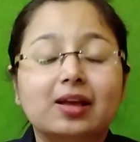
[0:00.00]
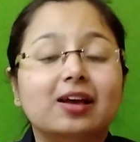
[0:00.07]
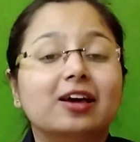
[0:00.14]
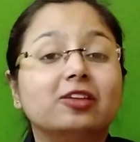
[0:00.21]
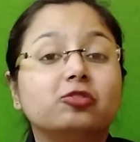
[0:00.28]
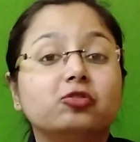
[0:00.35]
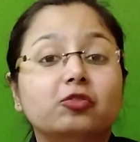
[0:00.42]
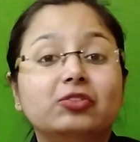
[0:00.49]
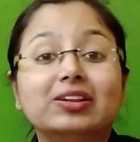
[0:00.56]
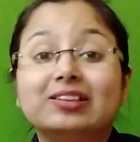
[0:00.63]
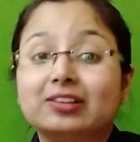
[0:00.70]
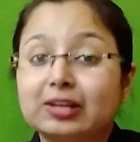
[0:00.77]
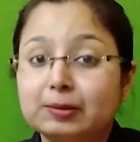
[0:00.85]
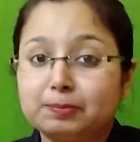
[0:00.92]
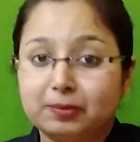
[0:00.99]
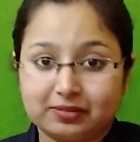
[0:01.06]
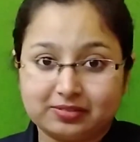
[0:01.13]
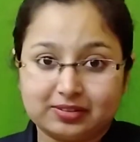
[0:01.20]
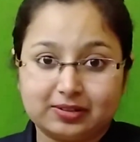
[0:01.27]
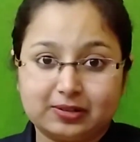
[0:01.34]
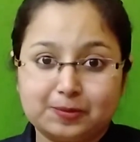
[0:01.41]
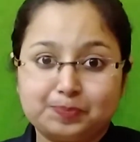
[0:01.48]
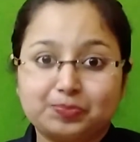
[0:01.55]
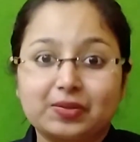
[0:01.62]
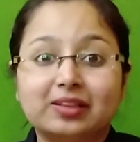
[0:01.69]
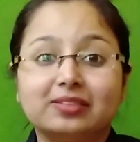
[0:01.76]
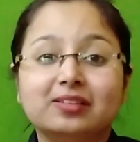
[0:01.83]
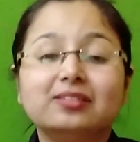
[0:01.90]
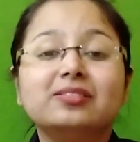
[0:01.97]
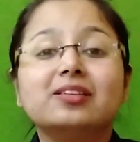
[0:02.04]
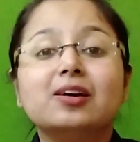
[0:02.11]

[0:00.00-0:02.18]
is 53% in this